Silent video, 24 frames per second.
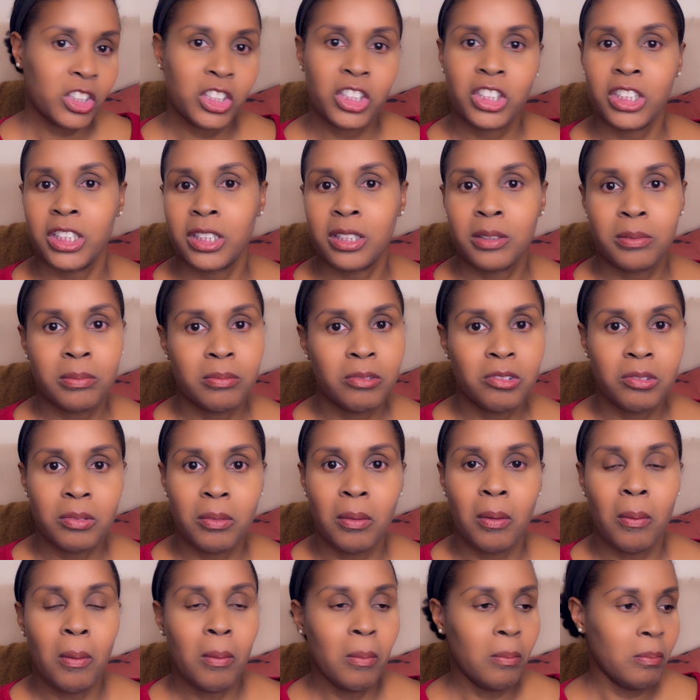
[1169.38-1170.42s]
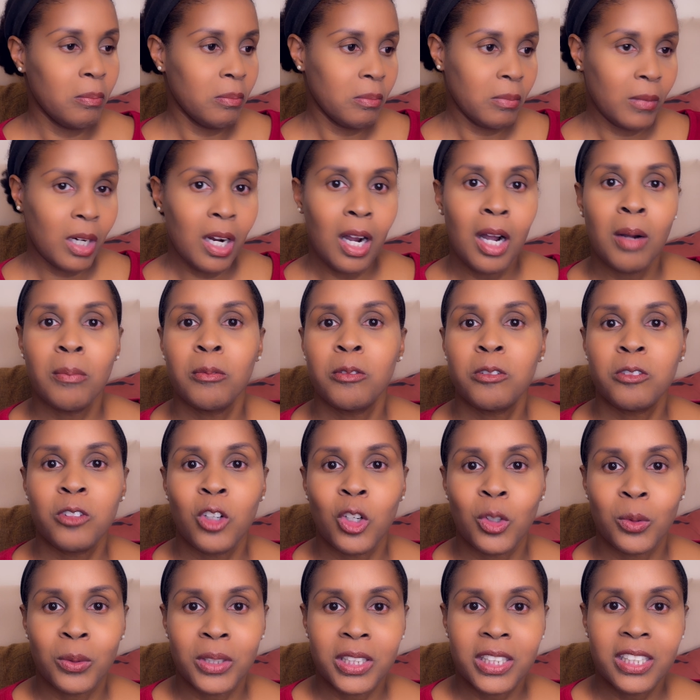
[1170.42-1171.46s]
just come
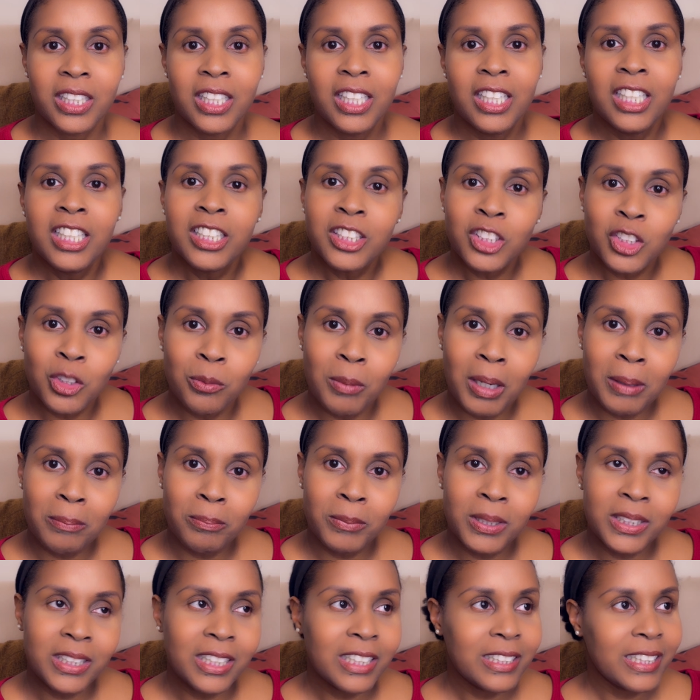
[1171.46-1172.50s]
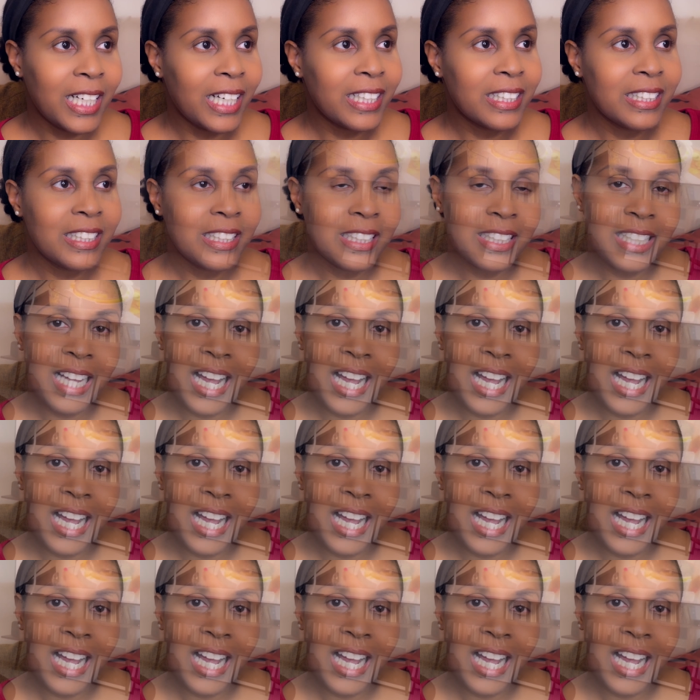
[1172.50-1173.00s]
forward. So by putting that little